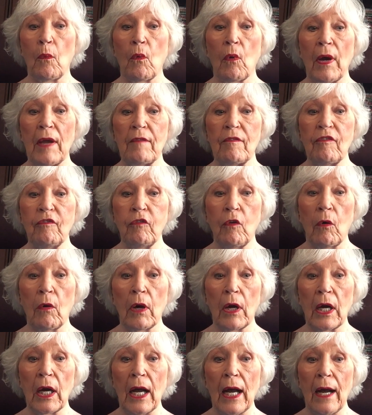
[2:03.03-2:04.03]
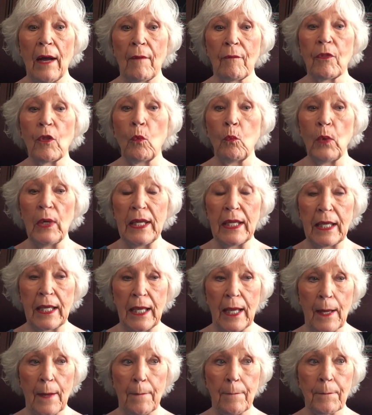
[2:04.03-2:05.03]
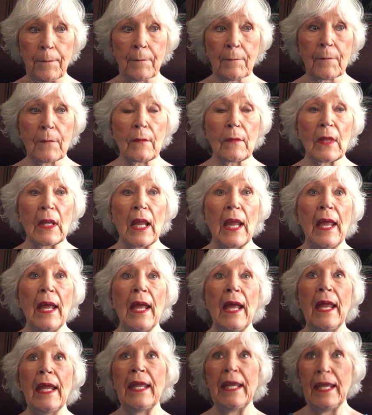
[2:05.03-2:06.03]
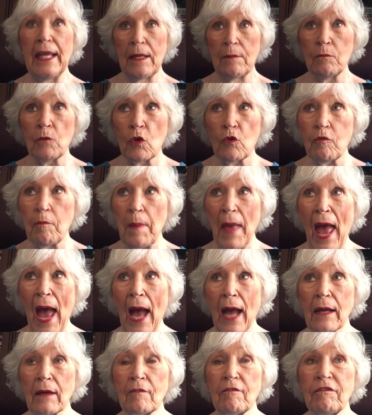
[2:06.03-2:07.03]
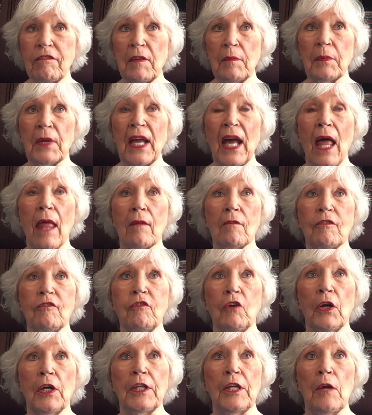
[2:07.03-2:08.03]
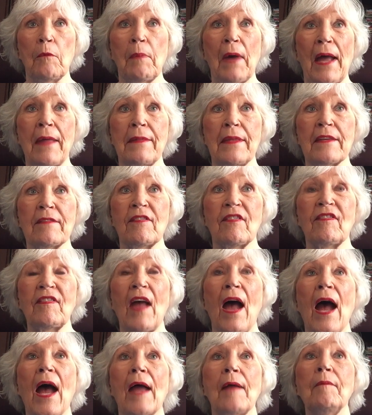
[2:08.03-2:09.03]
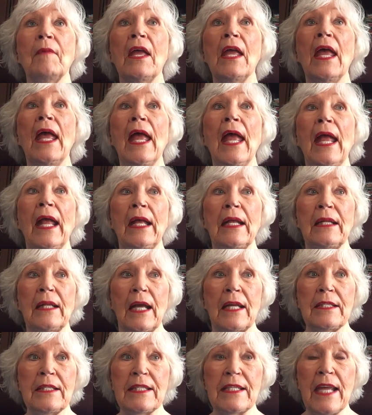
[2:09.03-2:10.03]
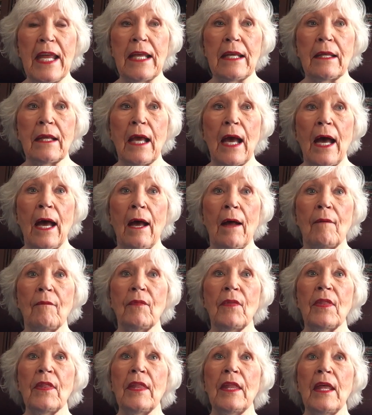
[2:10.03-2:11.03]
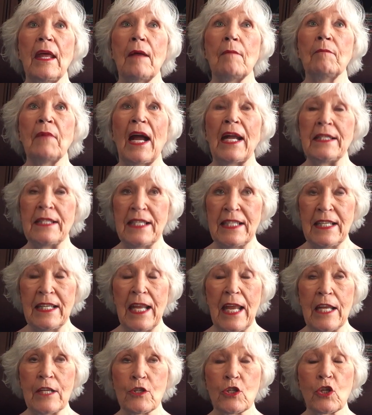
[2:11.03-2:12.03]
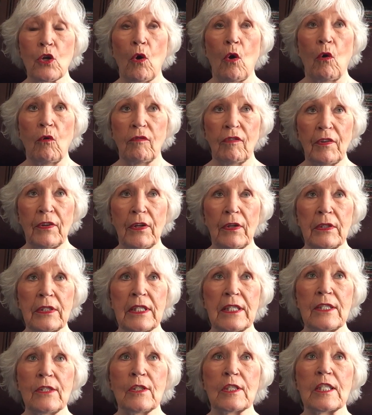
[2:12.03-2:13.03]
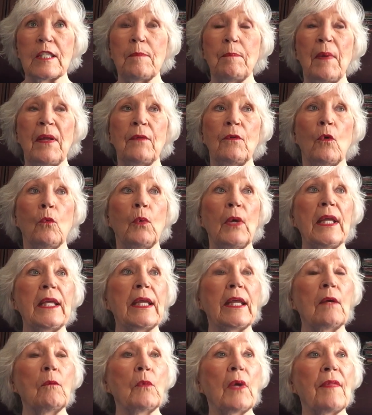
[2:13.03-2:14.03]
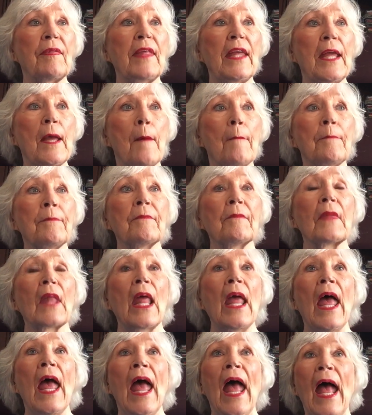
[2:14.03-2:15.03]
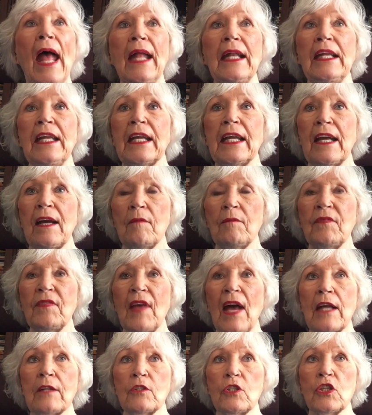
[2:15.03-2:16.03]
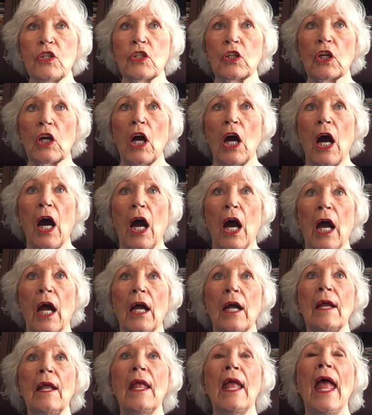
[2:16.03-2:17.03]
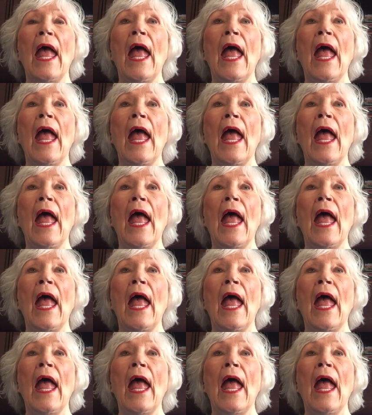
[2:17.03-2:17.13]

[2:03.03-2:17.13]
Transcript: boy for the weekend. He had moved back from California by this time, and I take my teenager over to spend the weekend with him. And he comes out to the car,